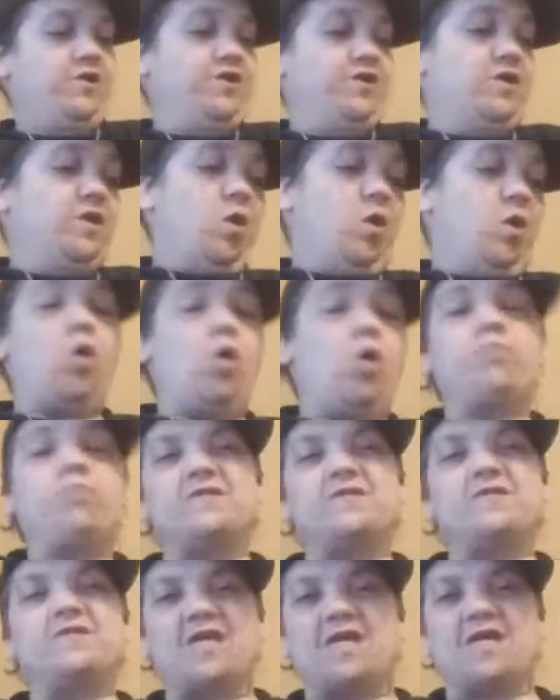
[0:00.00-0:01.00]
Hopefully it's
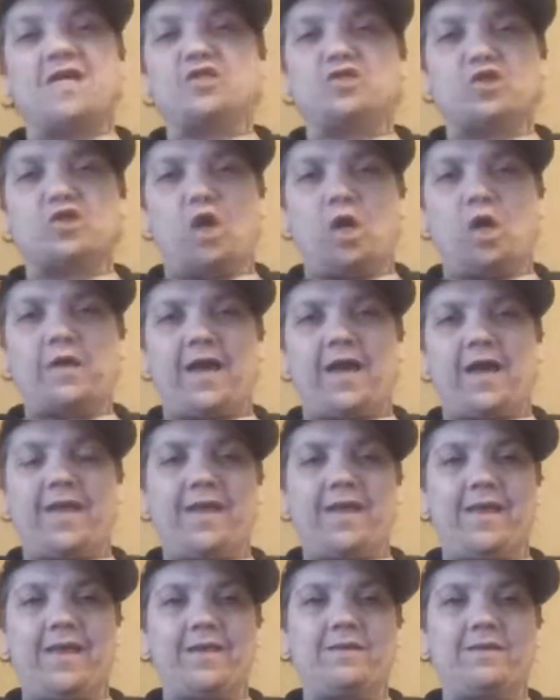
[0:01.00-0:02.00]
not junk. I hate
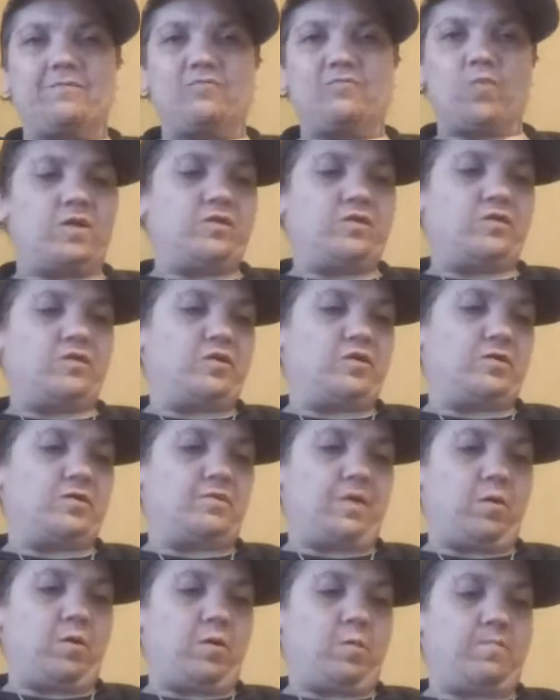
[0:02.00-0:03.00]
when, you know, I
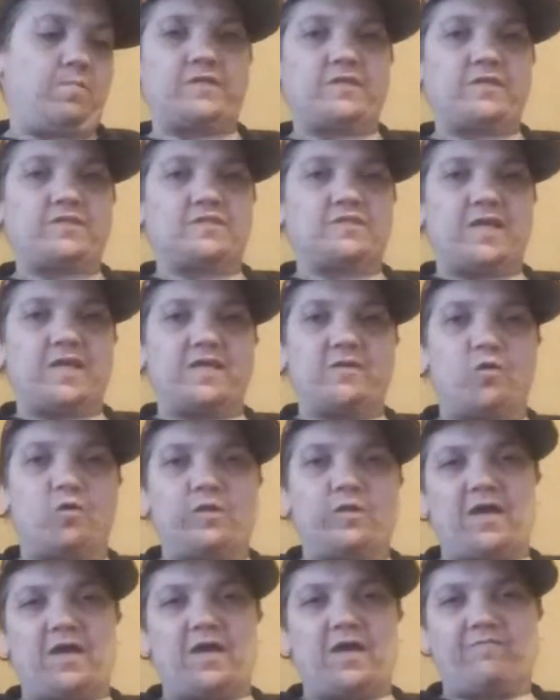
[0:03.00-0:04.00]
open boxes, I get all
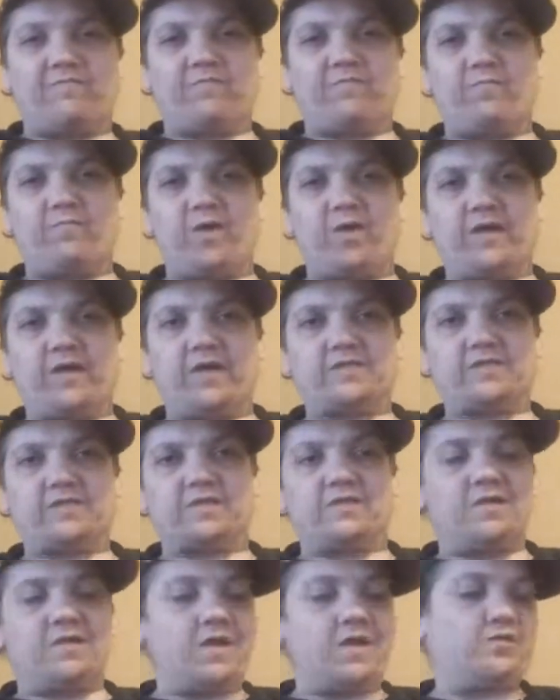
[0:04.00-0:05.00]
excited for a box, and then I
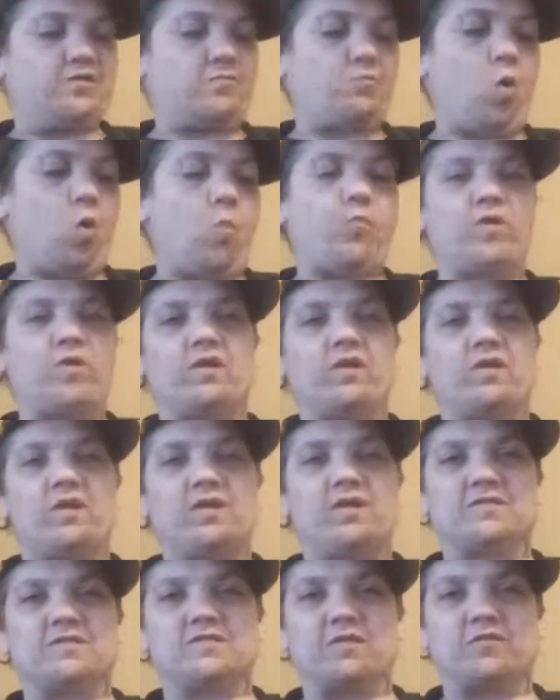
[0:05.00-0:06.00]
end up opening it, and it's
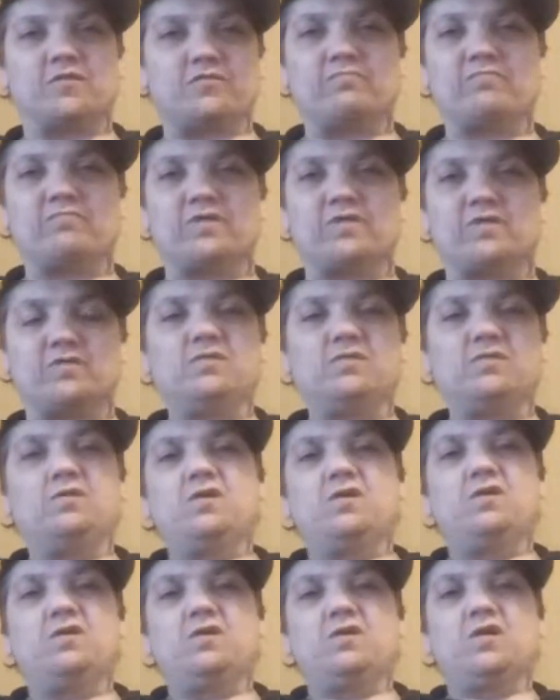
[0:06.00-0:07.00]
nothing but
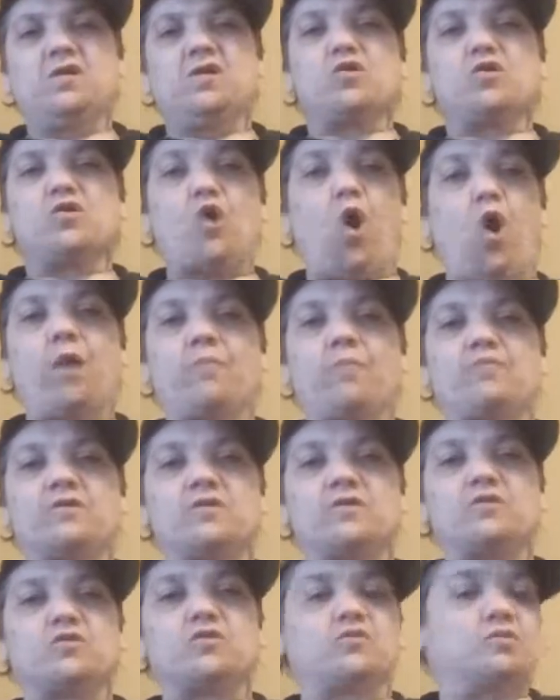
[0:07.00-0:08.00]
garbage
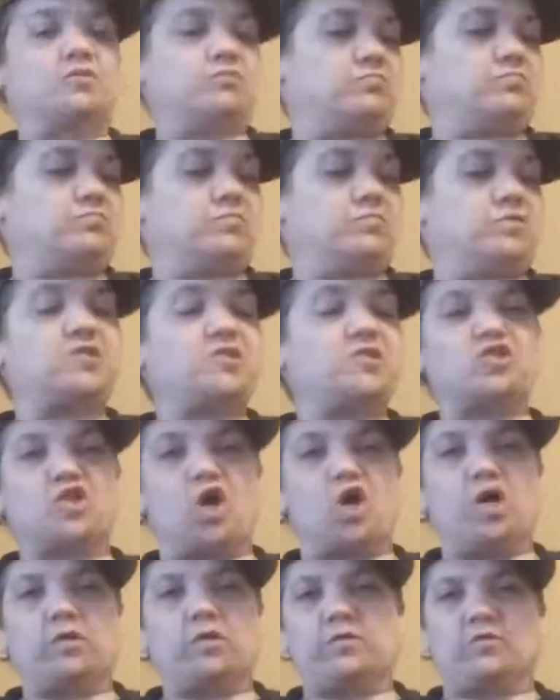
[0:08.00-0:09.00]
or, like, junk
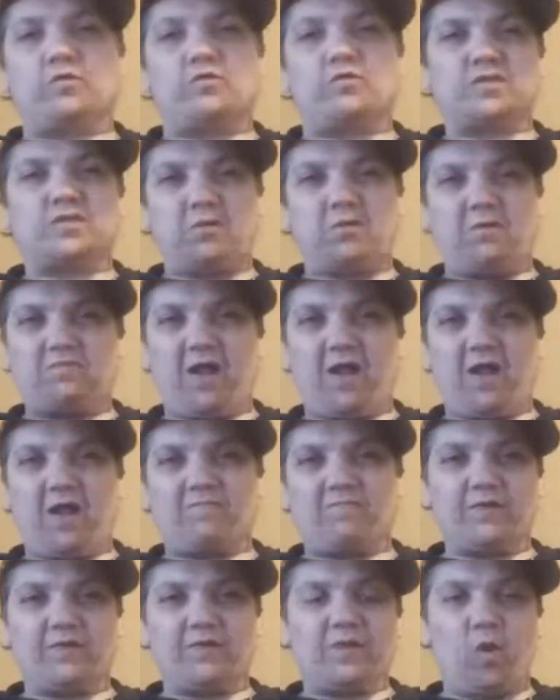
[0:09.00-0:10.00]
or stuff that I really
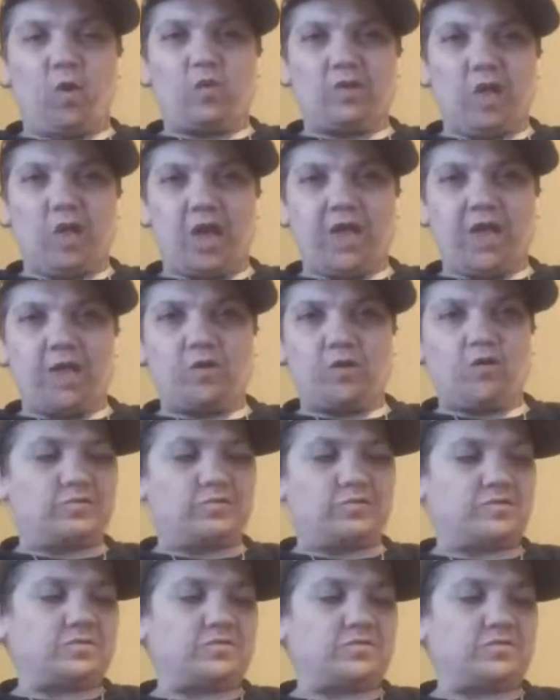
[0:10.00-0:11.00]
don't like or
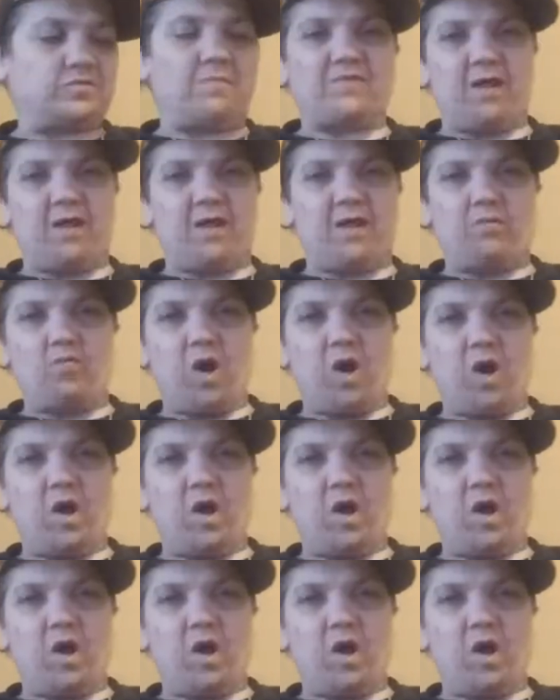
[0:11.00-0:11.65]
stuff that I don't want.